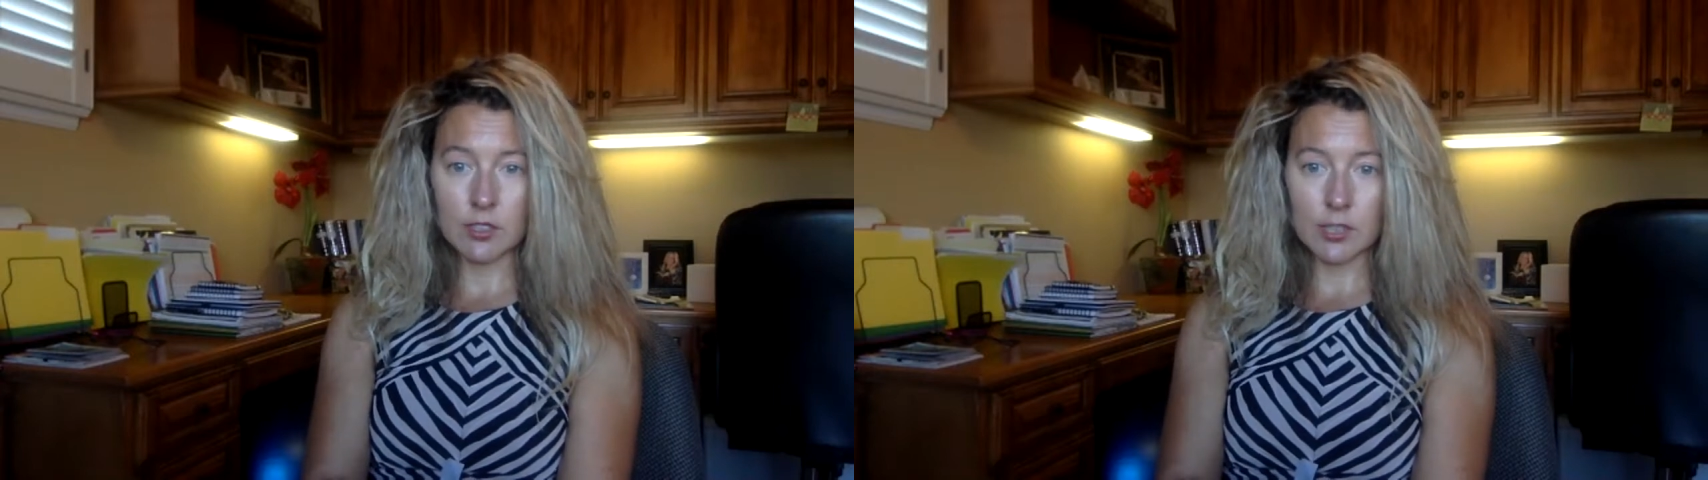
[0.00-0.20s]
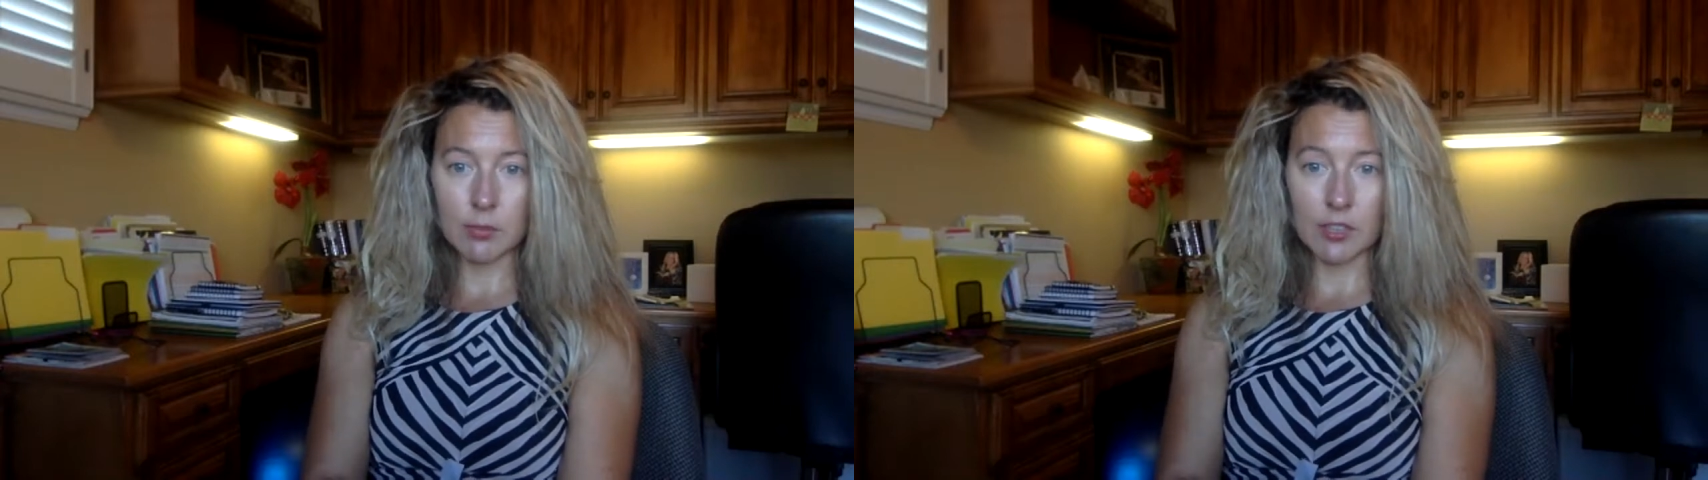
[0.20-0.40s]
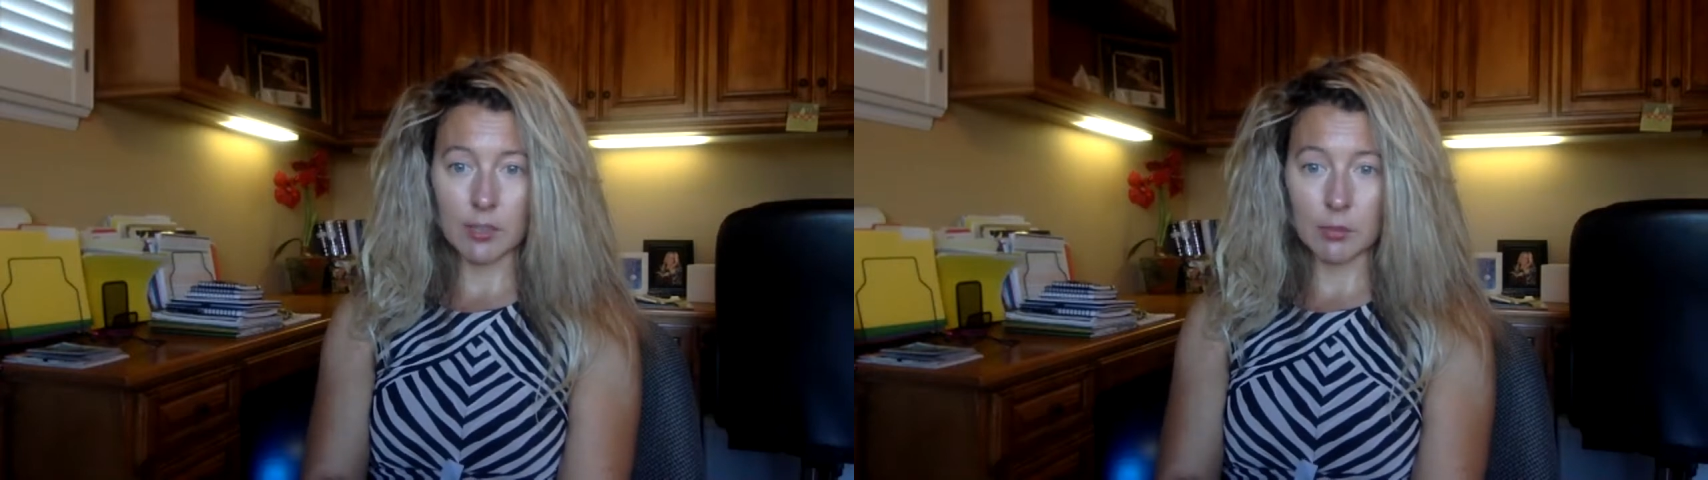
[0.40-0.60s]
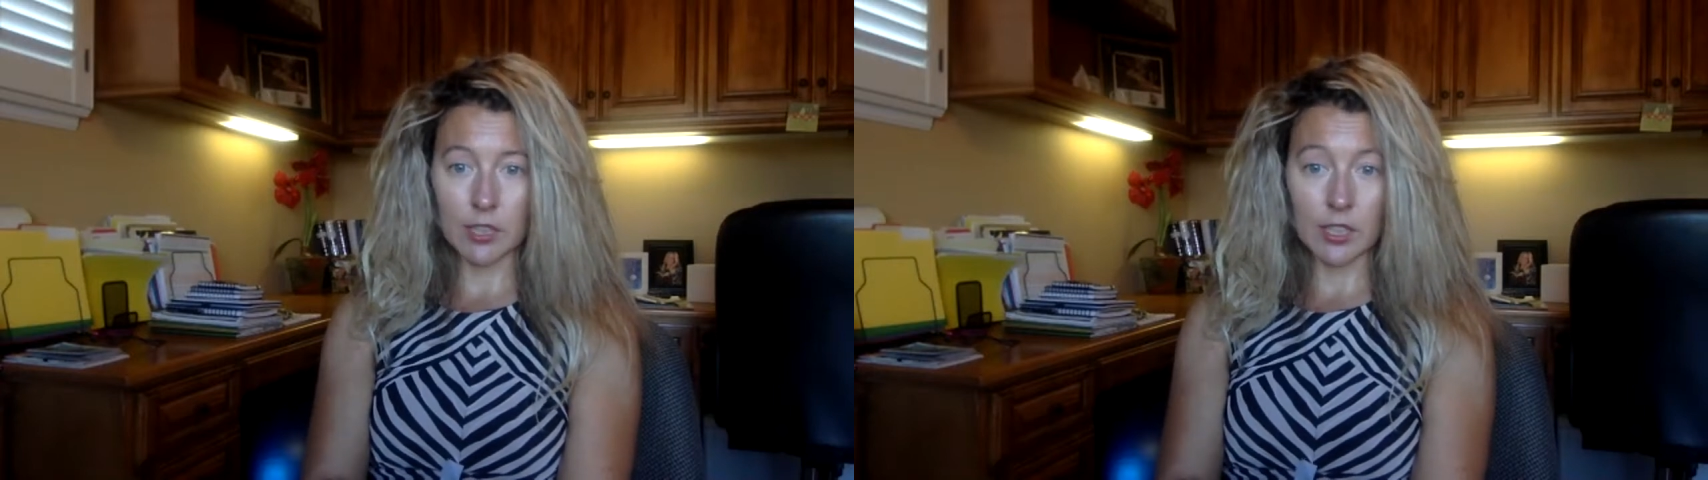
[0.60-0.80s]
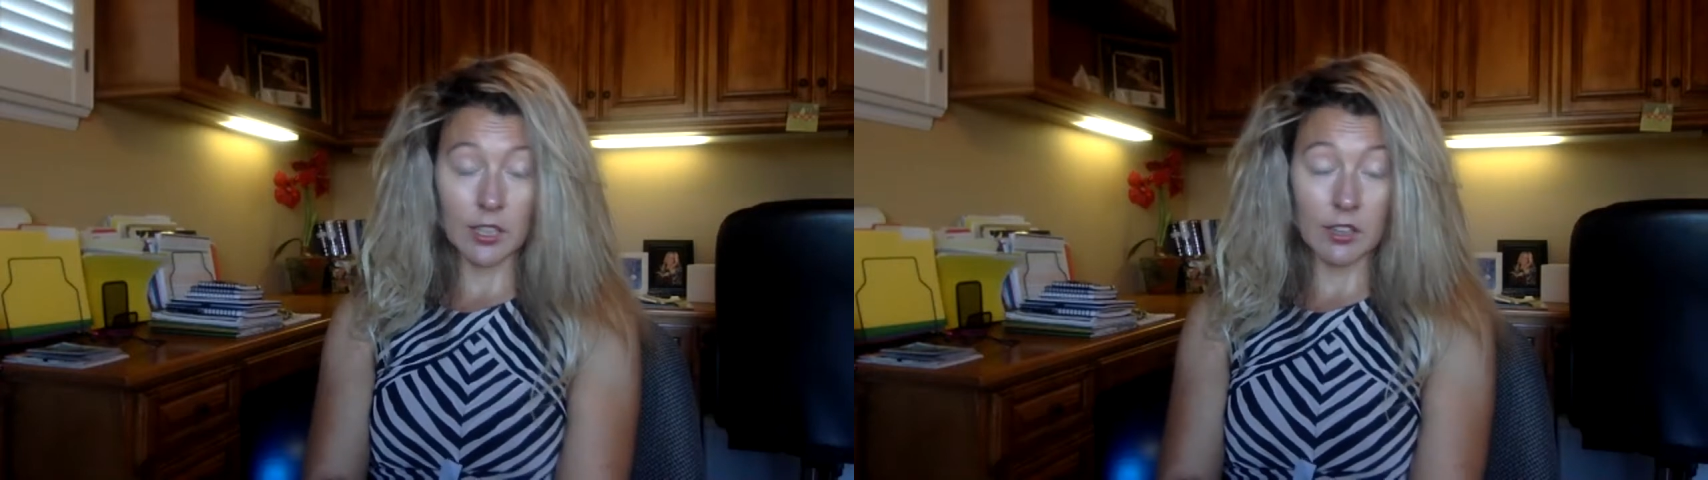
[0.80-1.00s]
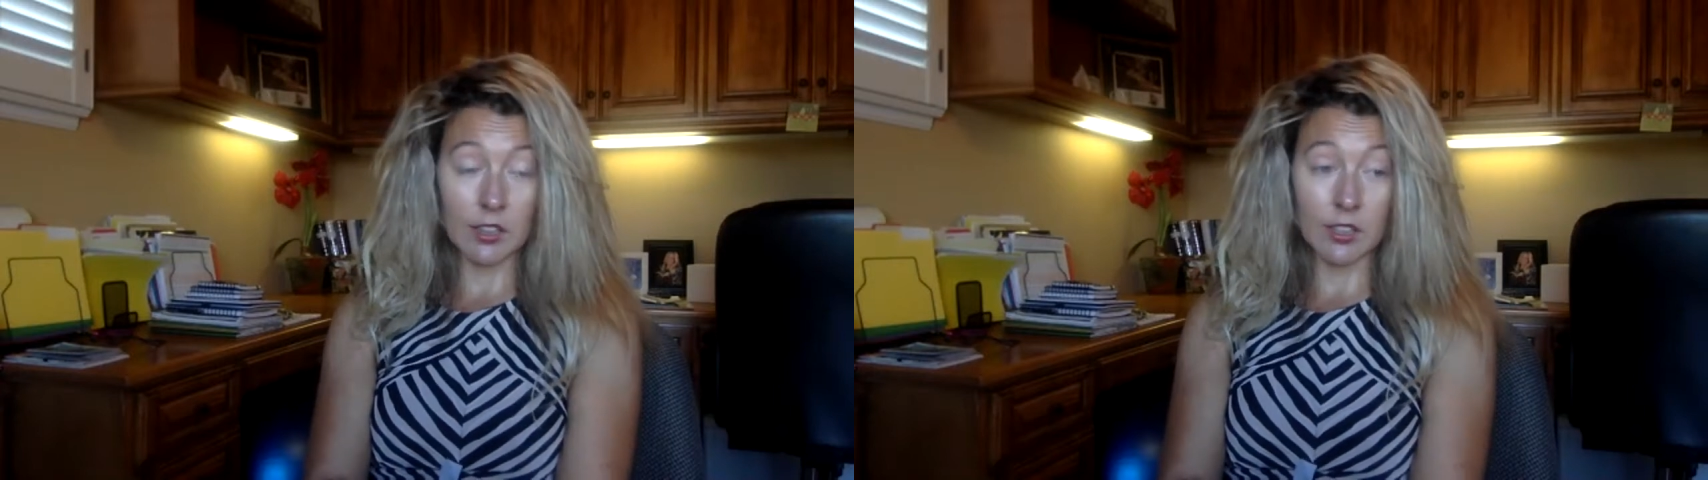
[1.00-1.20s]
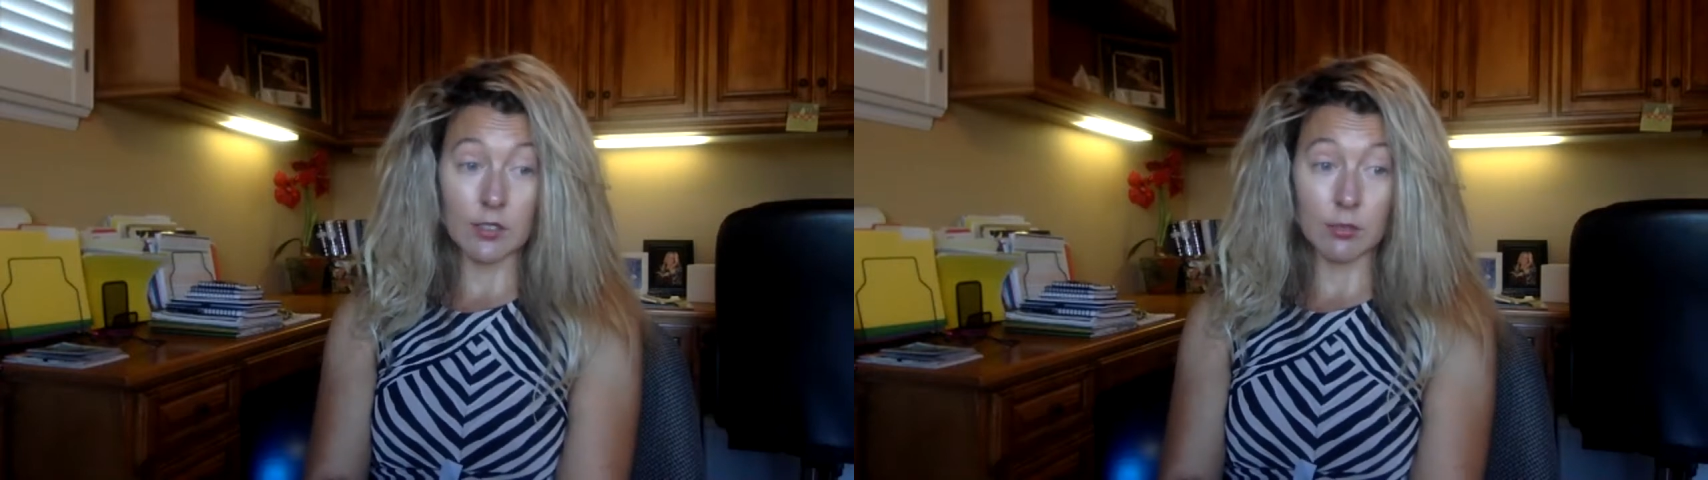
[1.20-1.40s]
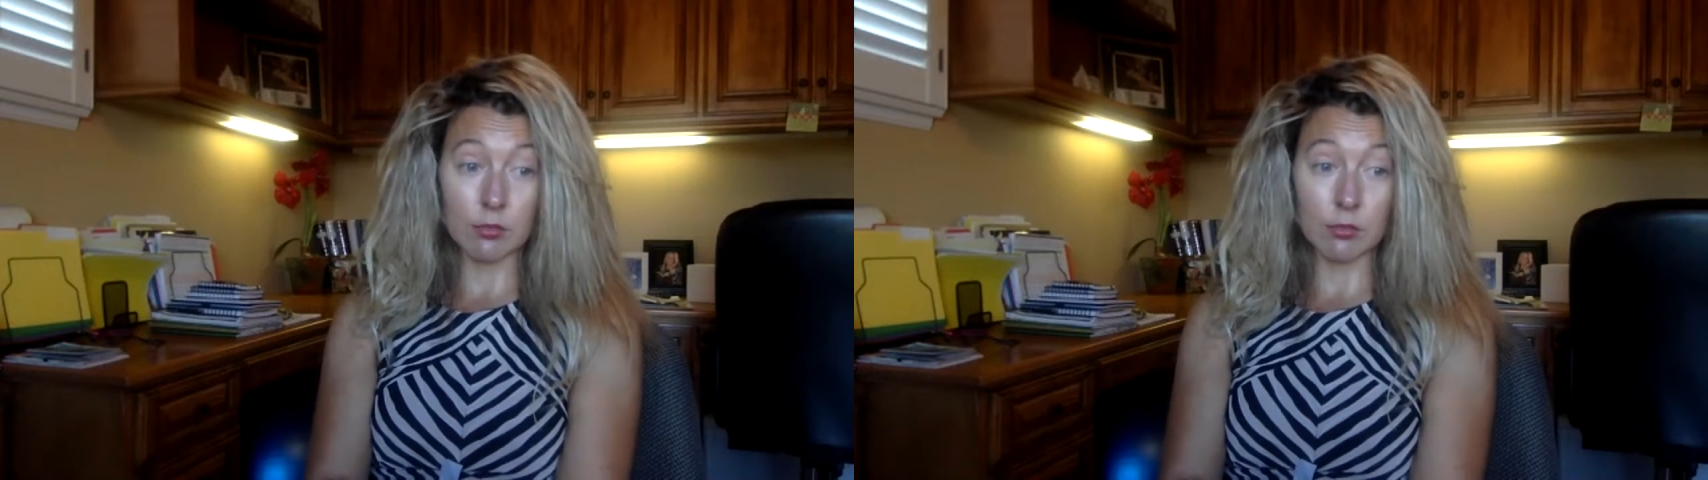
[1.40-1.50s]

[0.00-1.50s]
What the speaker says: spending money, I think it's